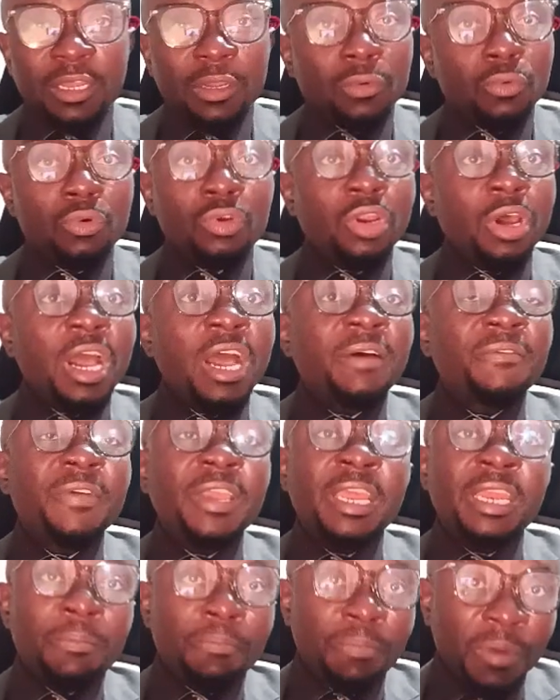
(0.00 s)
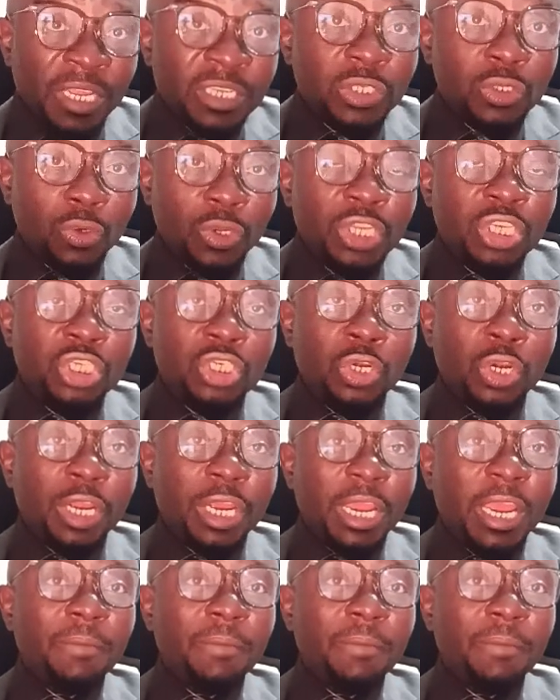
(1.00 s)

will not have any place to enjoy,